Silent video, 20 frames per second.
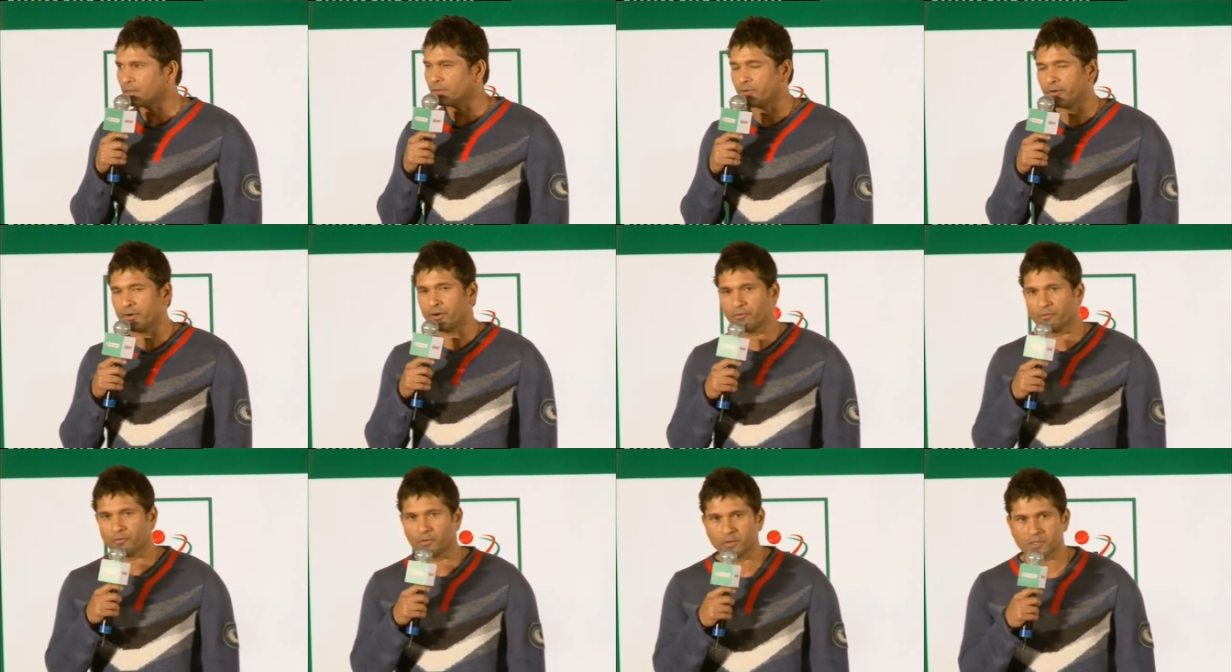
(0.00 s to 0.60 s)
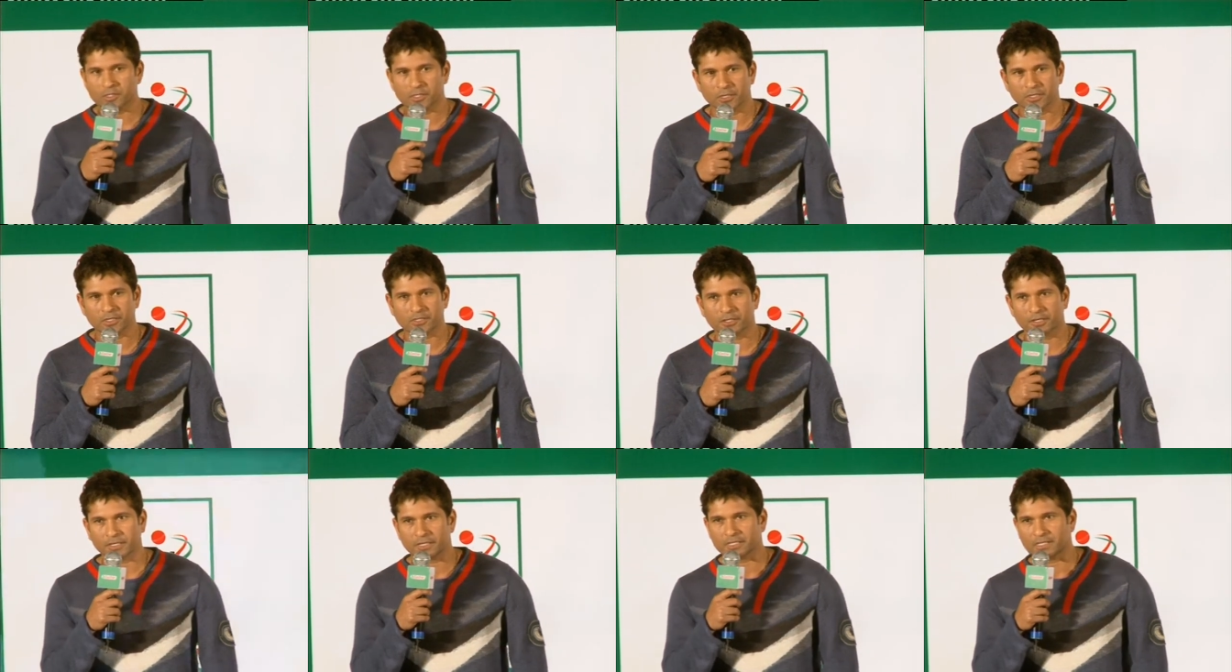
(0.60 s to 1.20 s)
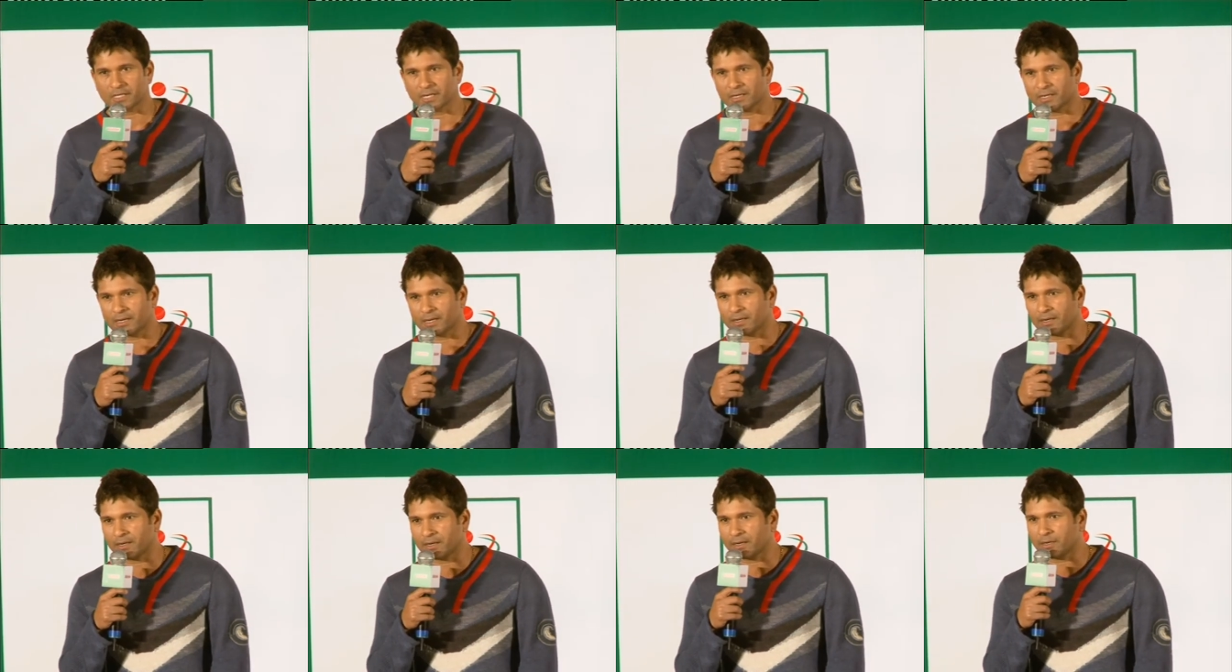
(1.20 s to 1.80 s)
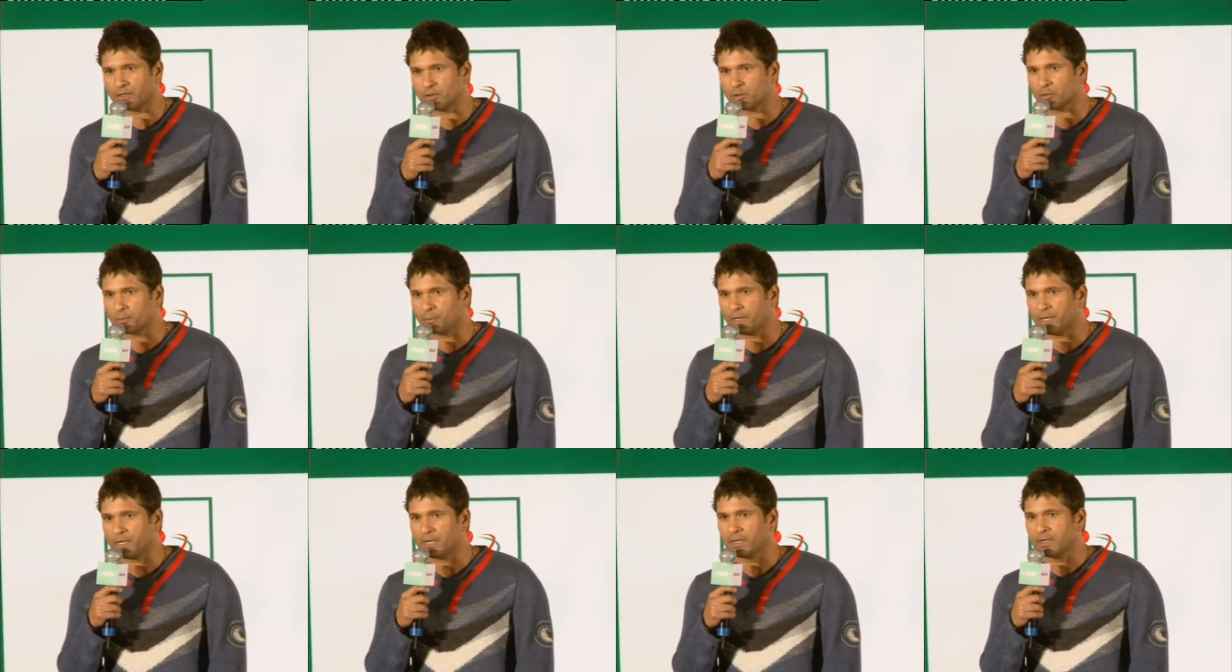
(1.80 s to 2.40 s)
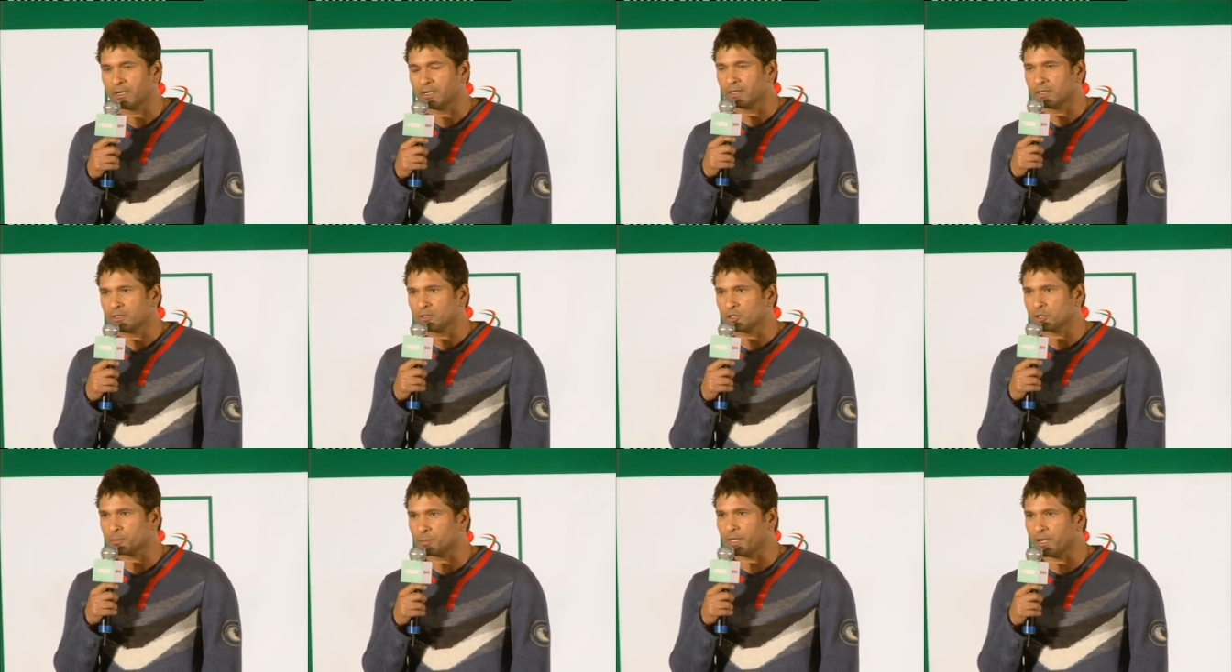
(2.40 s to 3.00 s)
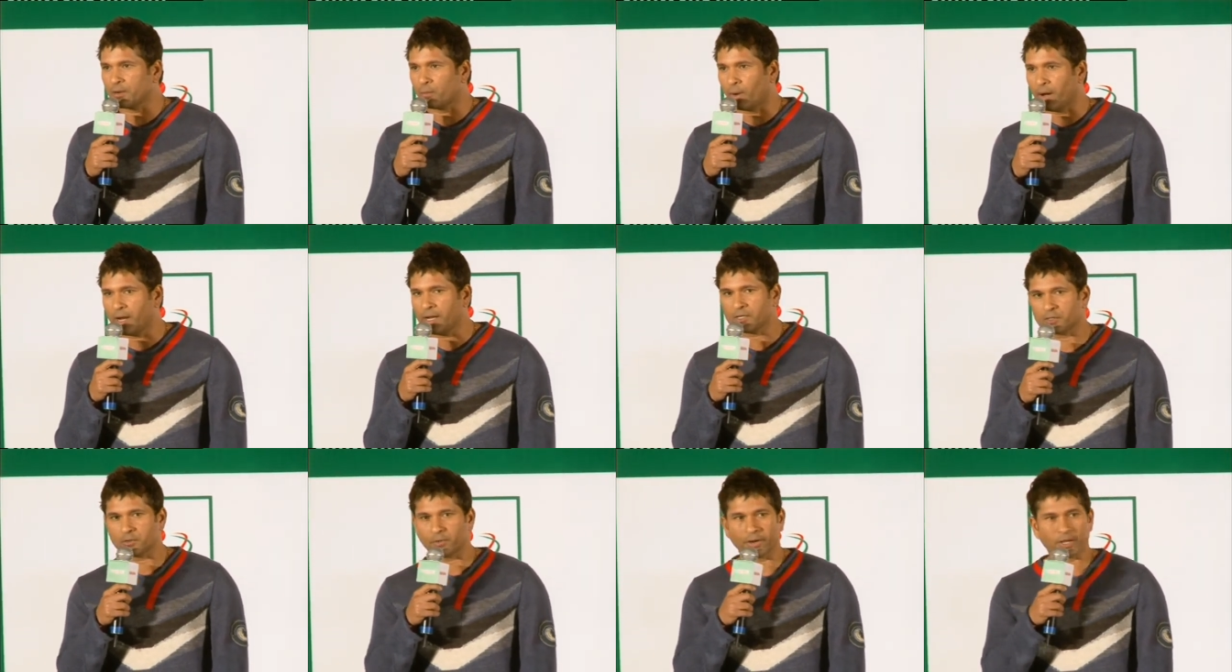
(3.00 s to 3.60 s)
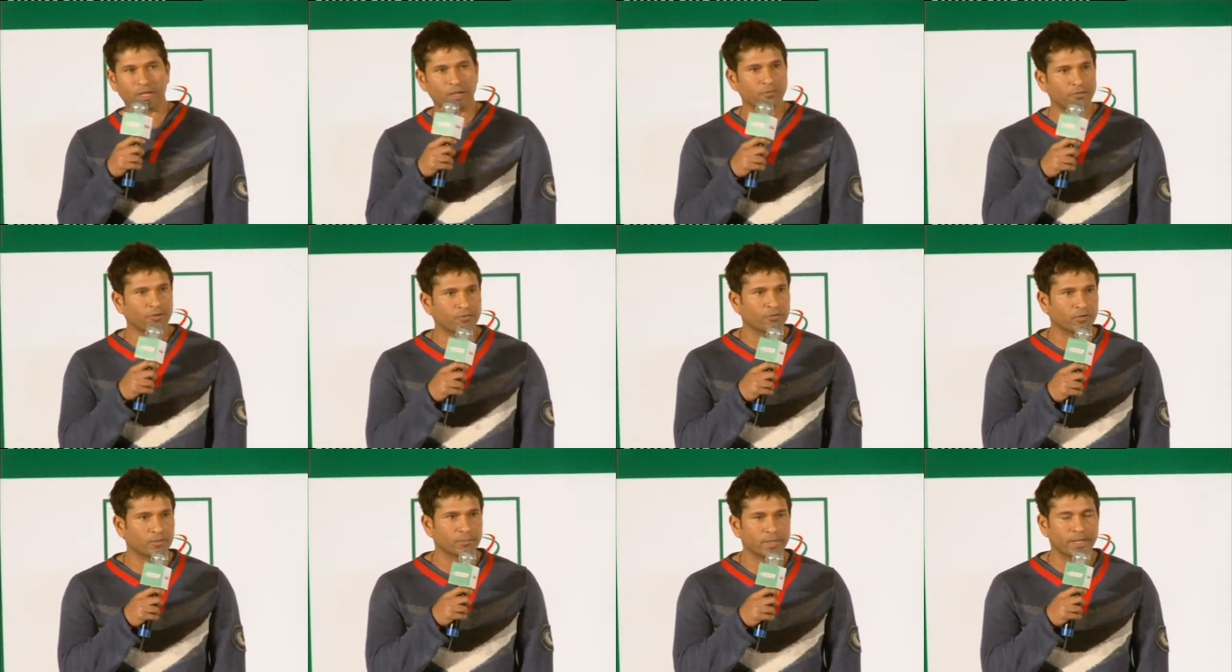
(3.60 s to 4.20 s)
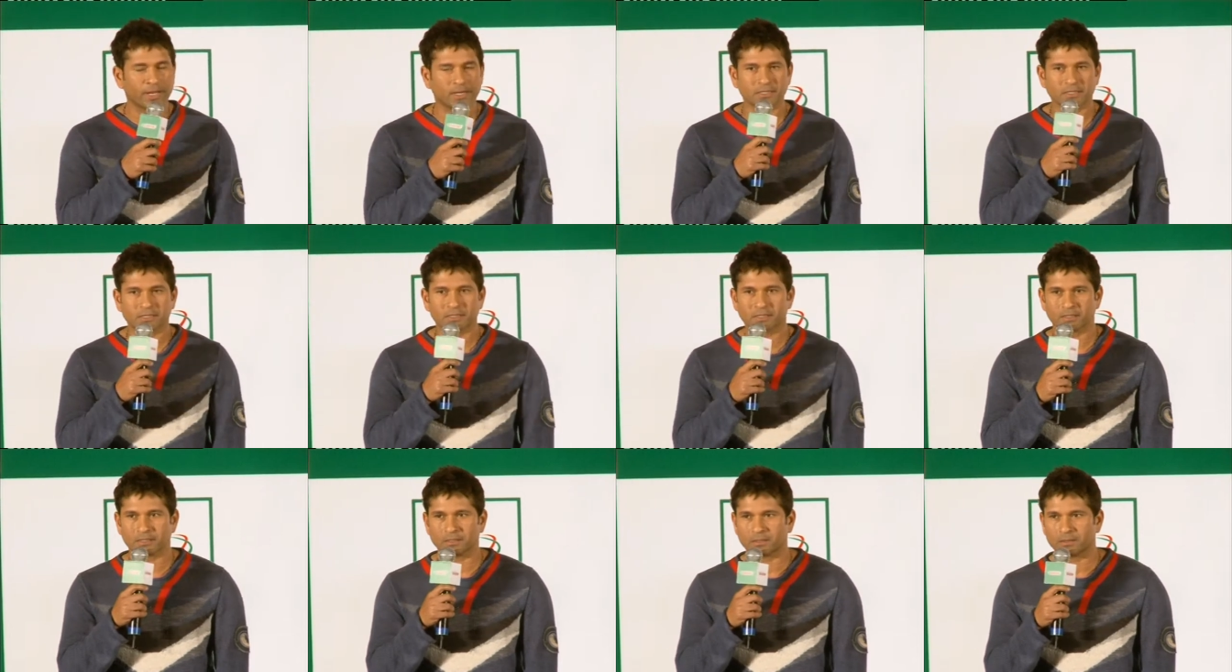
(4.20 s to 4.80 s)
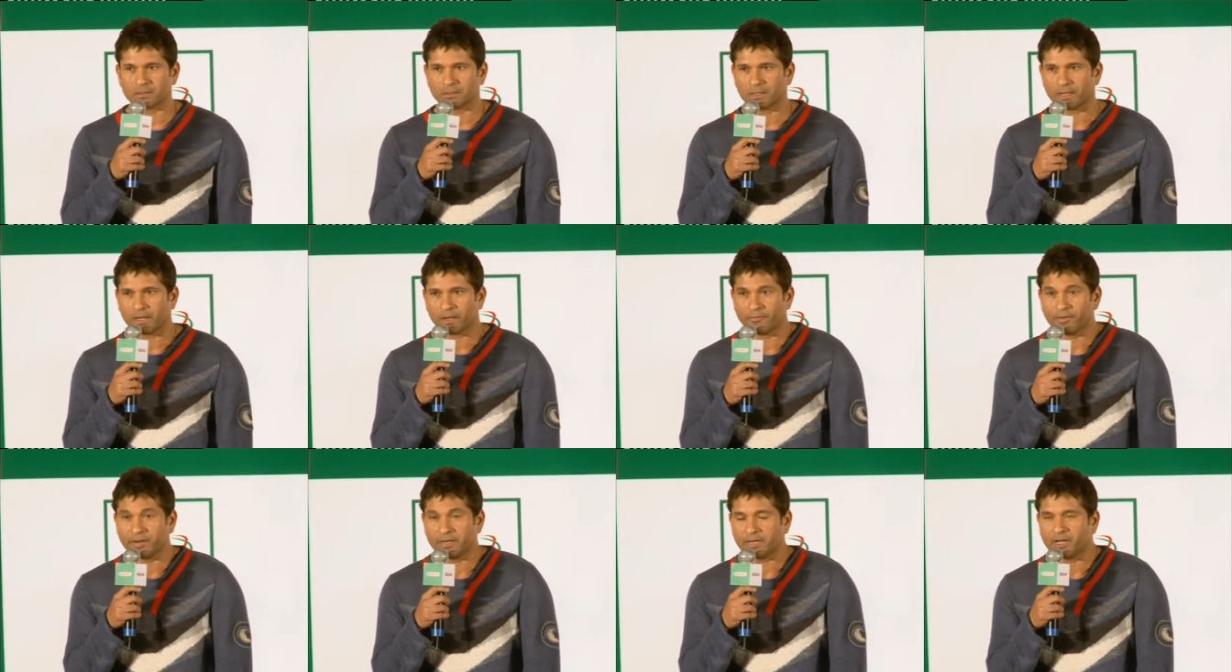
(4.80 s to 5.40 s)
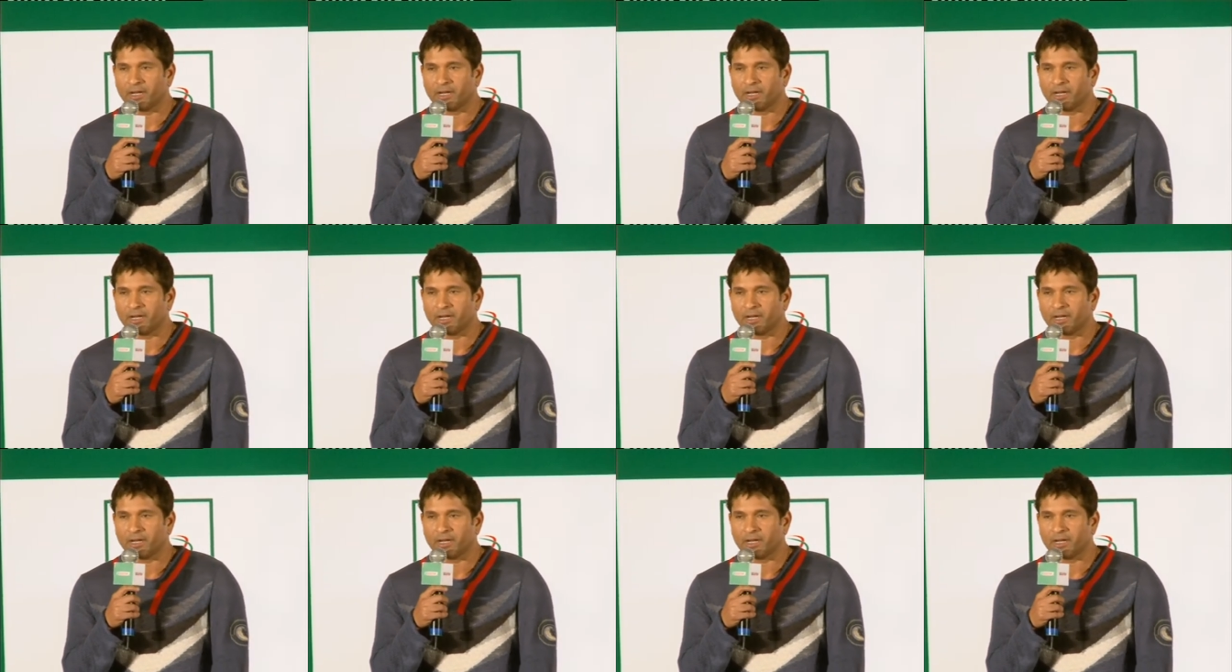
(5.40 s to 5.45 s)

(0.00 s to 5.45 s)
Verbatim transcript: three or four surgeries and, and it took me, took me a while to recover from that. Uh, every